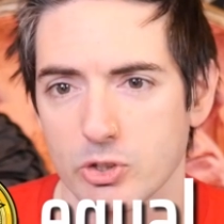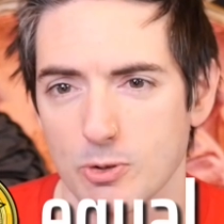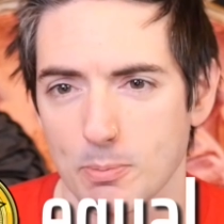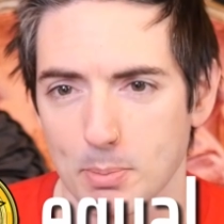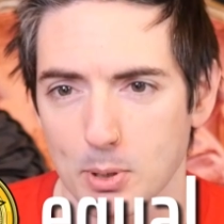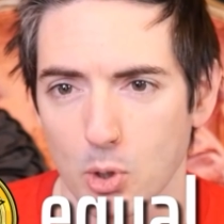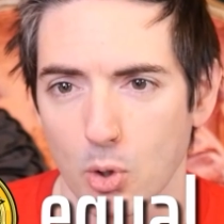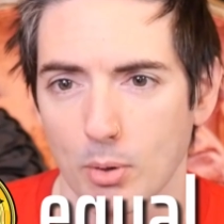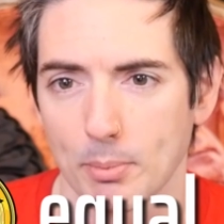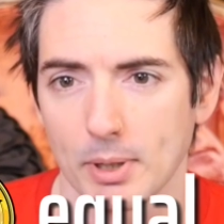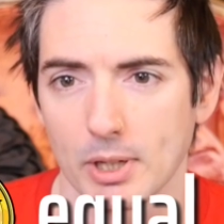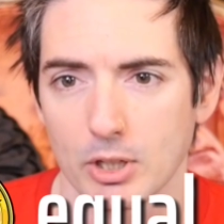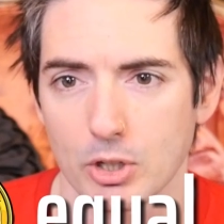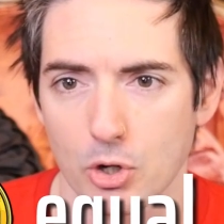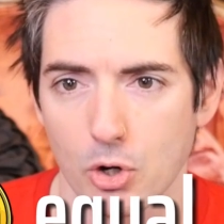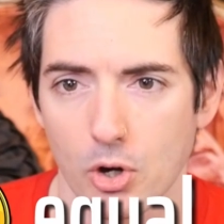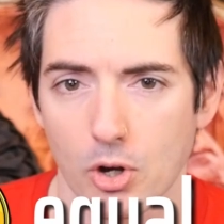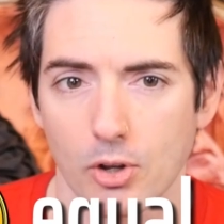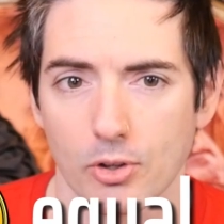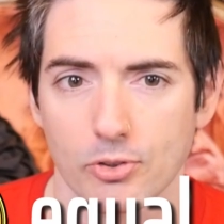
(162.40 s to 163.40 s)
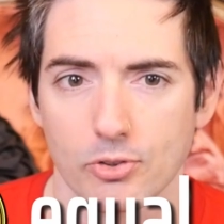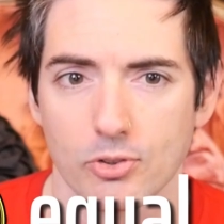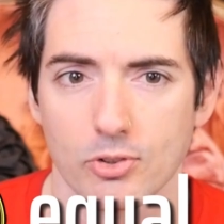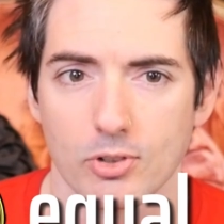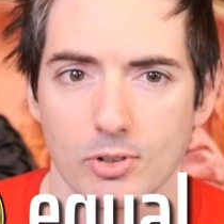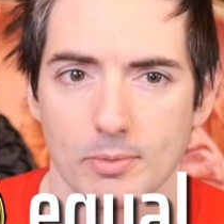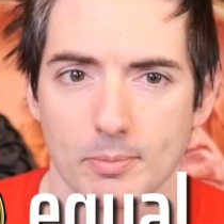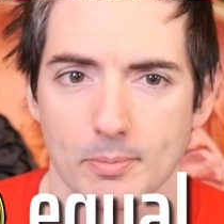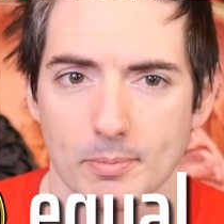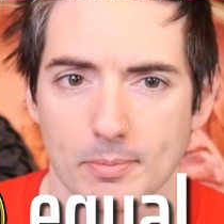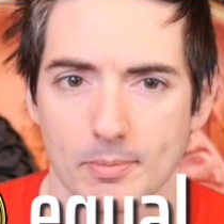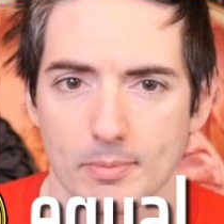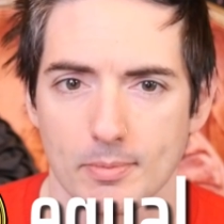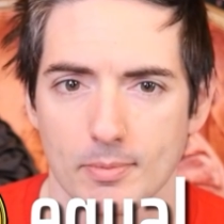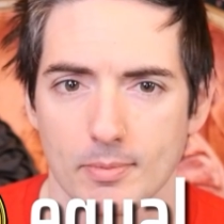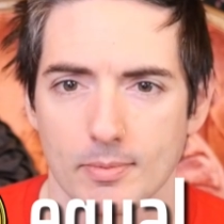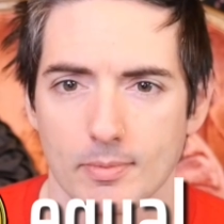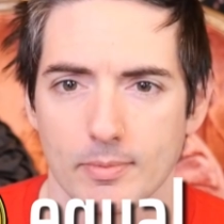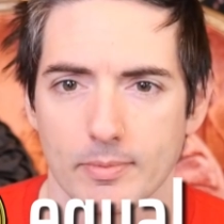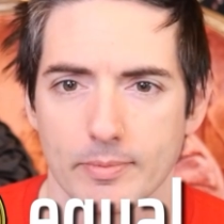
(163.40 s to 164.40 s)
deployment cost.
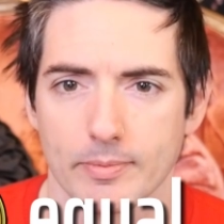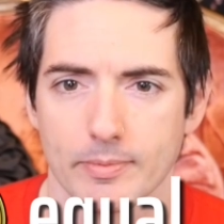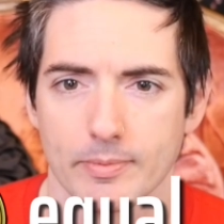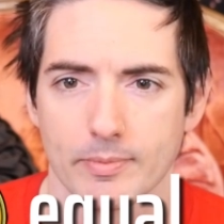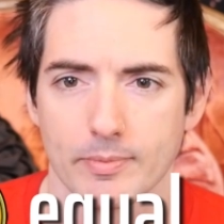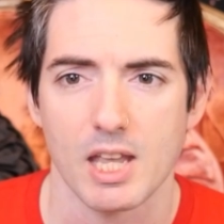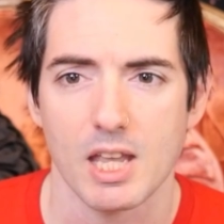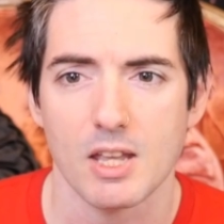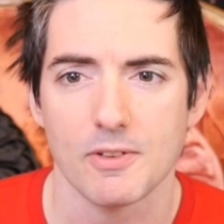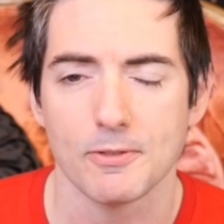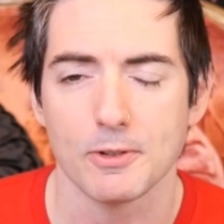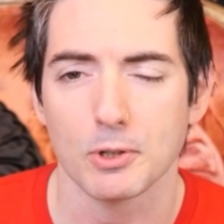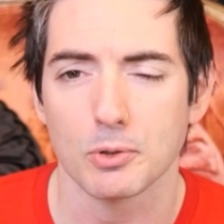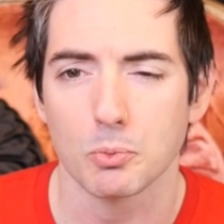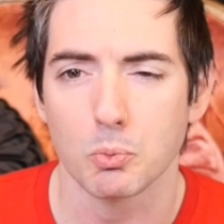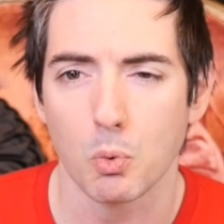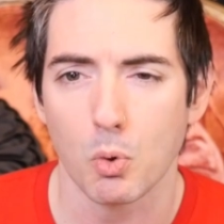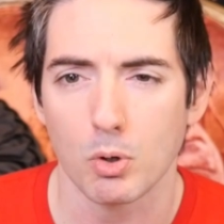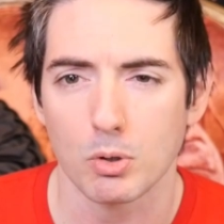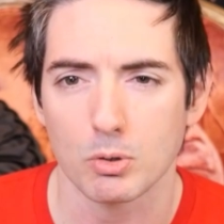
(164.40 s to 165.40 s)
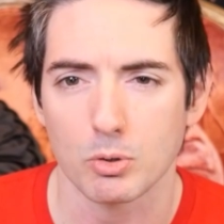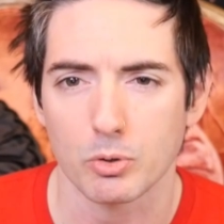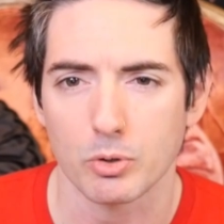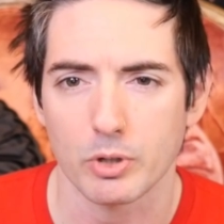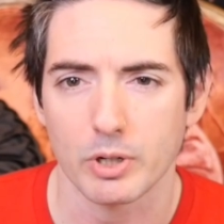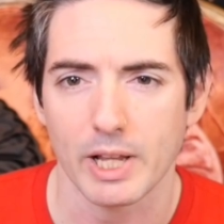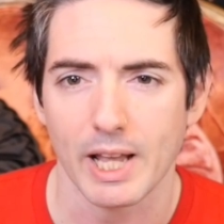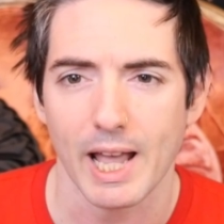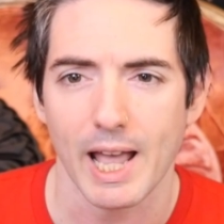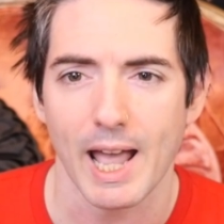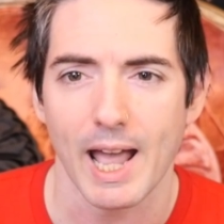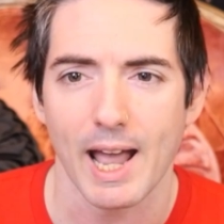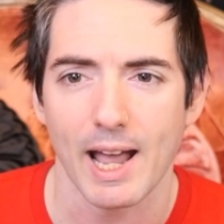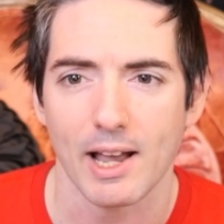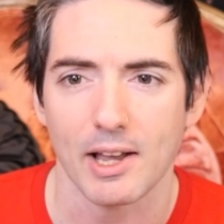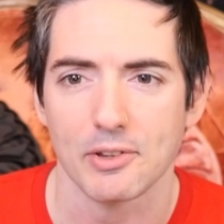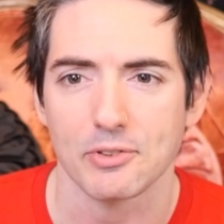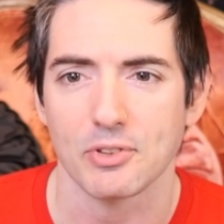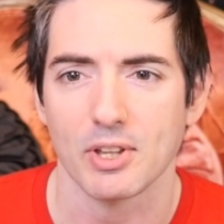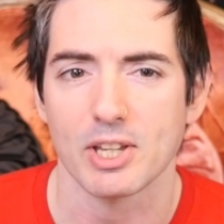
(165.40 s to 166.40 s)
If your warlord
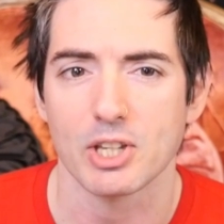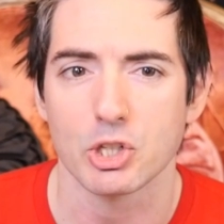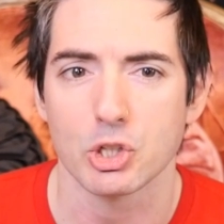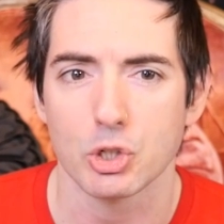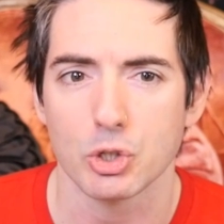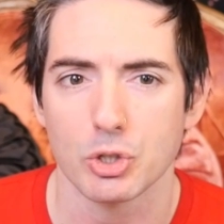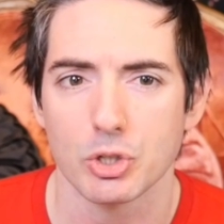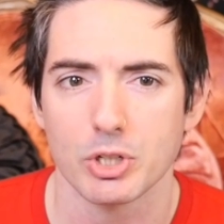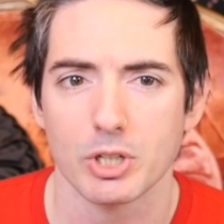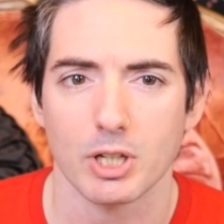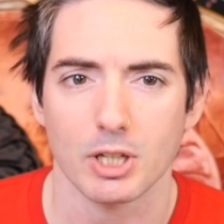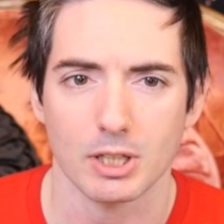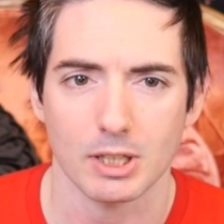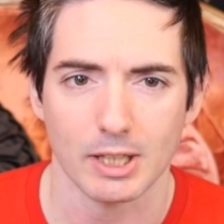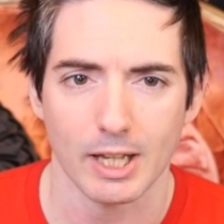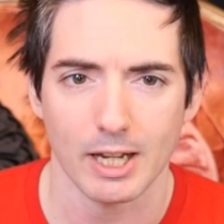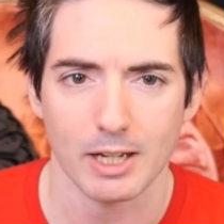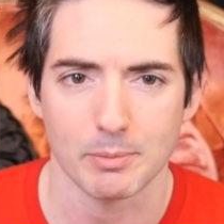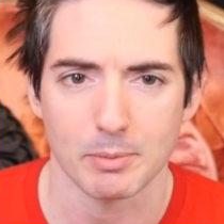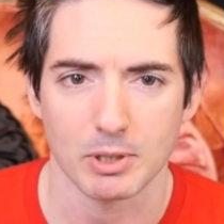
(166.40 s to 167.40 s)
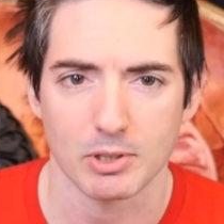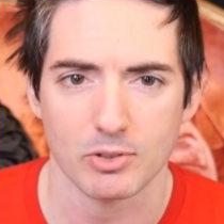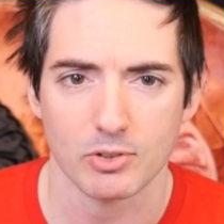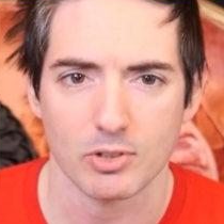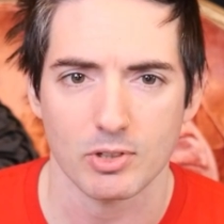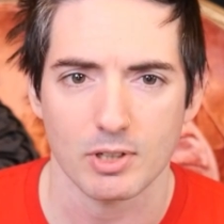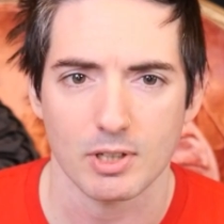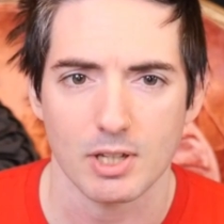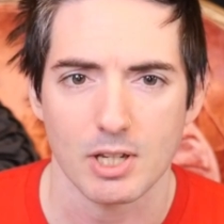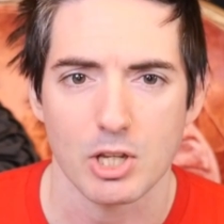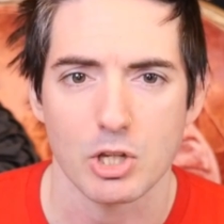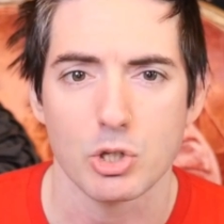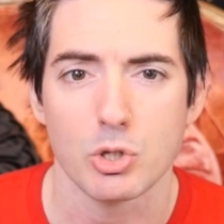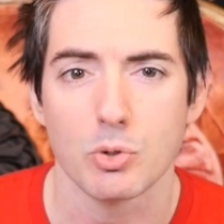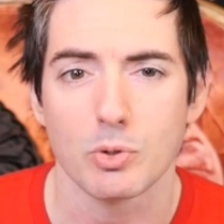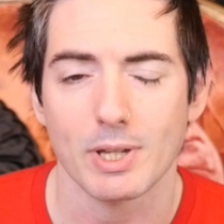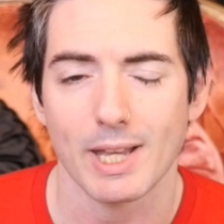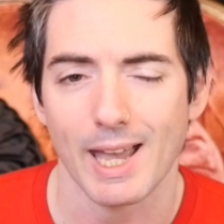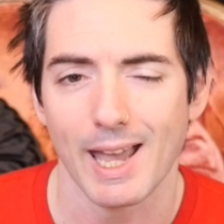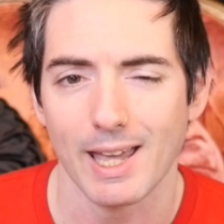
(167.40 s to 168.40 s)
has a good alignment, you
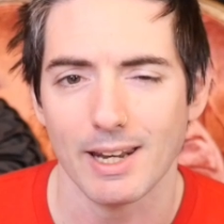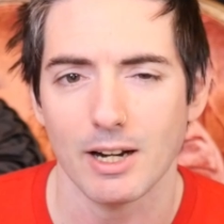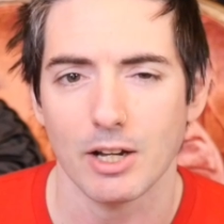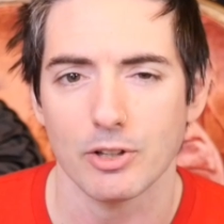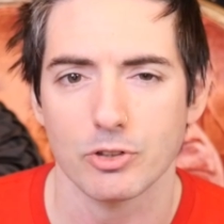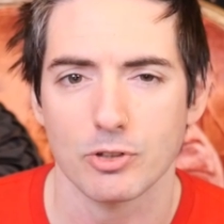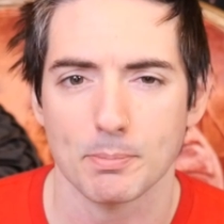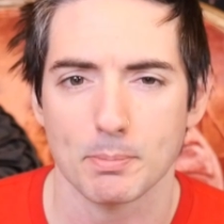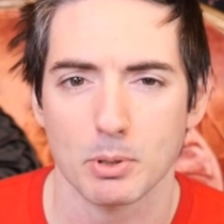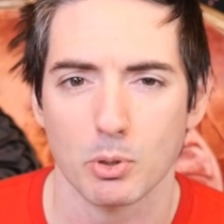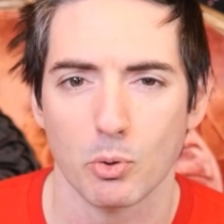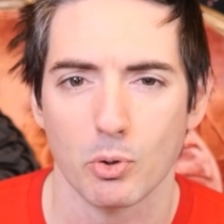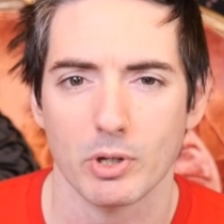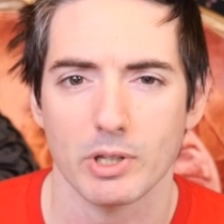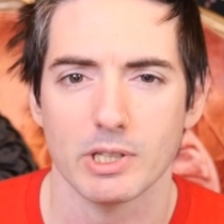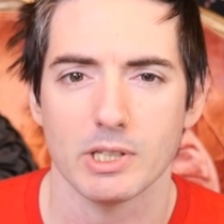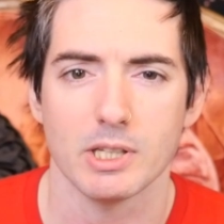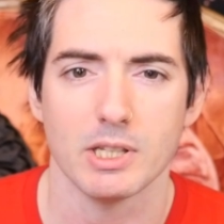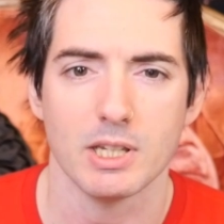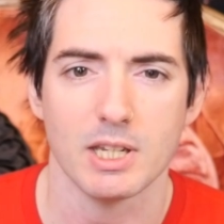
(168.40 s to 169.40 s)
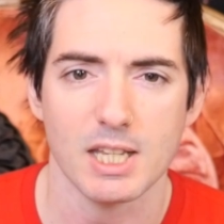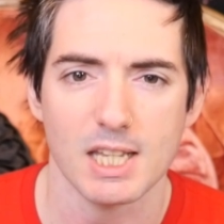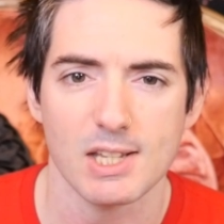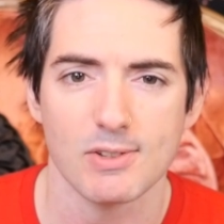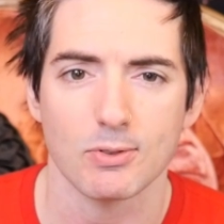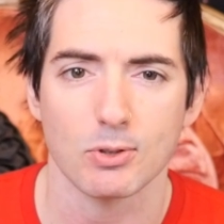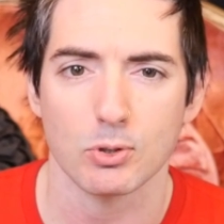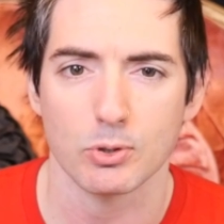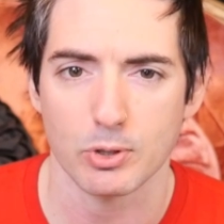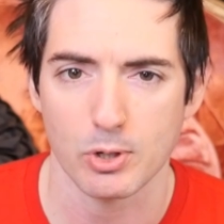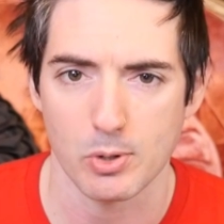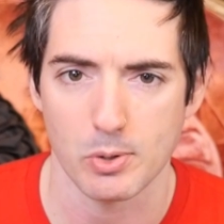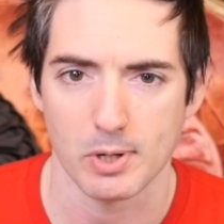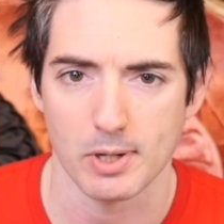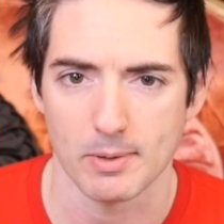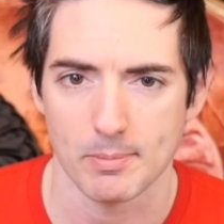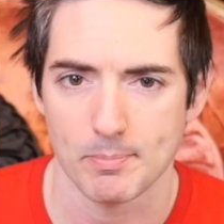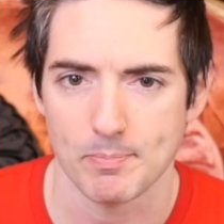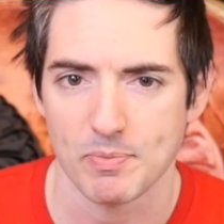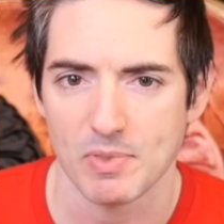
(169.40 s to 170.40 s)
cannot deploy an evil unit.